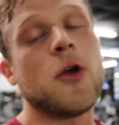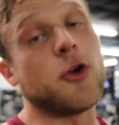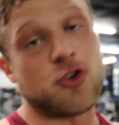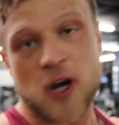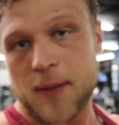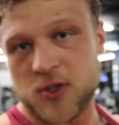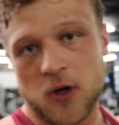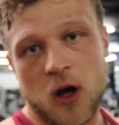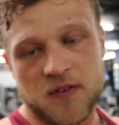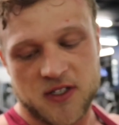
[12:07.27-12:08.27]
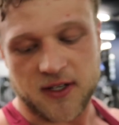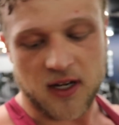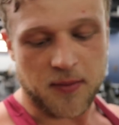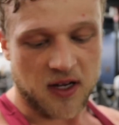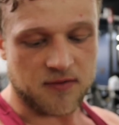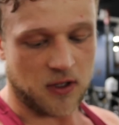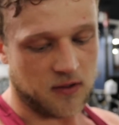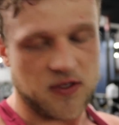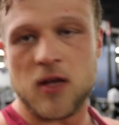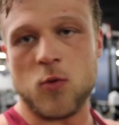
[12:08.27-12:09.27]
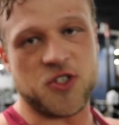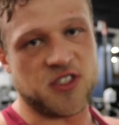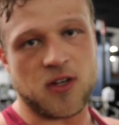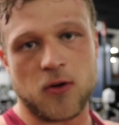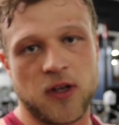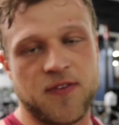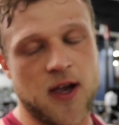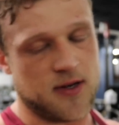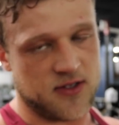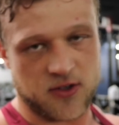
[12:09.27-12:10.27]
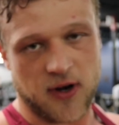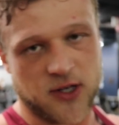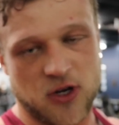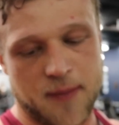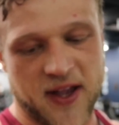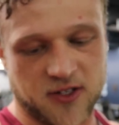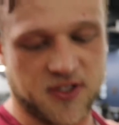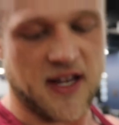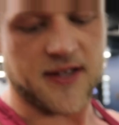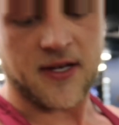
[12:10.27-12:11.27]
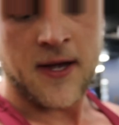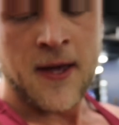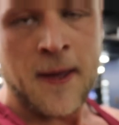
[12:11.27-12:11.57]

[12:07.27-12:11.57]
Your traps are obviously going to be involved, which is totally fine. It's a great trap exercise.